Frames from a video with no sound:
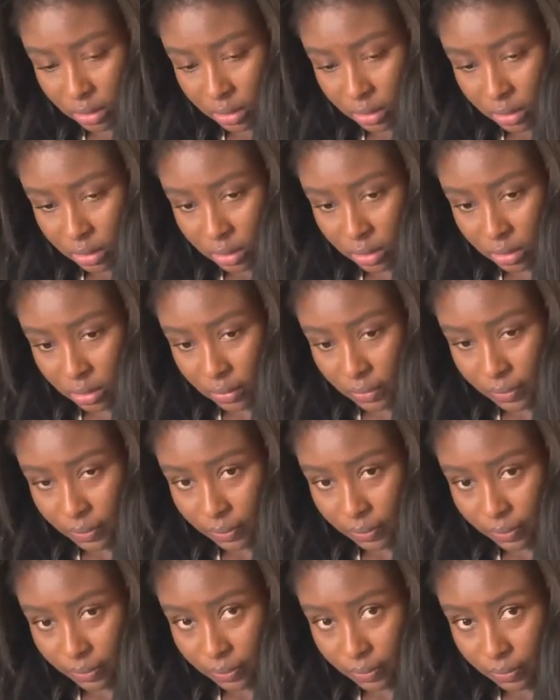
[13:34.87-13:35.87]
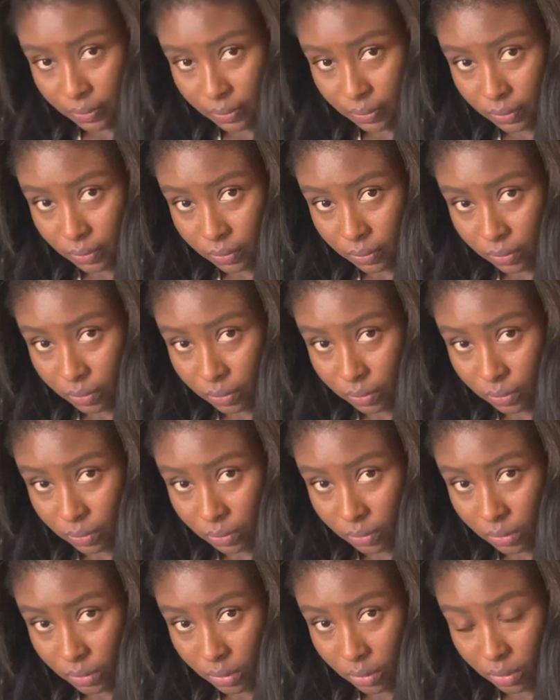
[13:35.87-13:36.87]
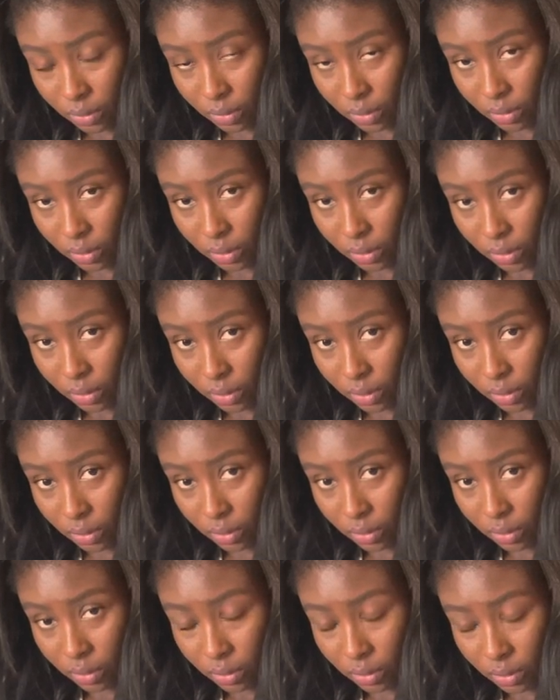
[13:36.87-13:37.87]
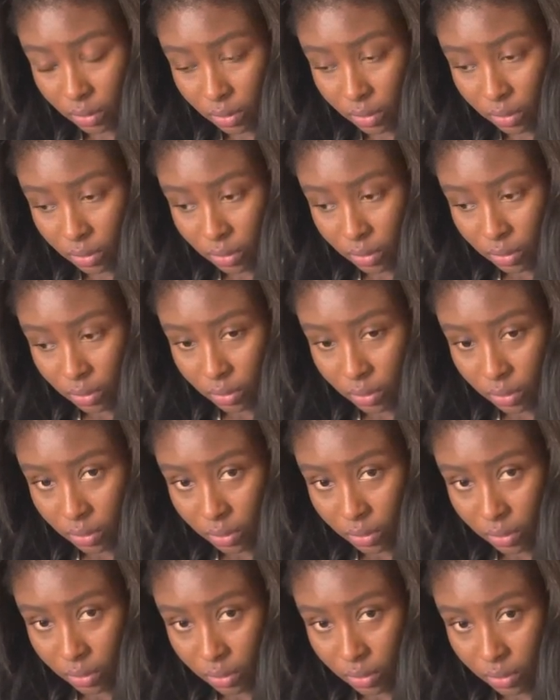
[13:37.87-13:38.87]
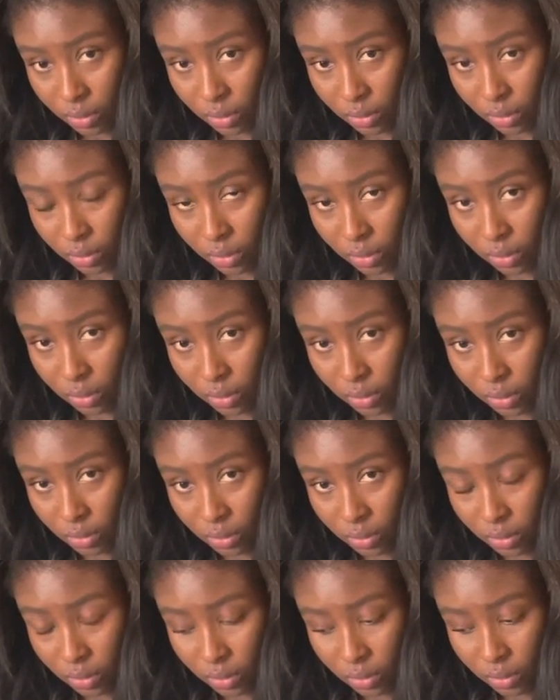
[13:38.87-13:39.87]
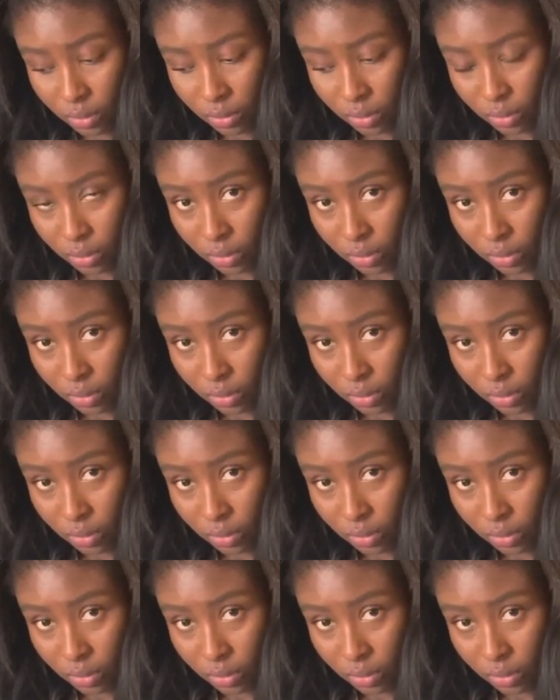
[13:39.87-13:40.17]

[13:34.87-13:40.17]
[no speech]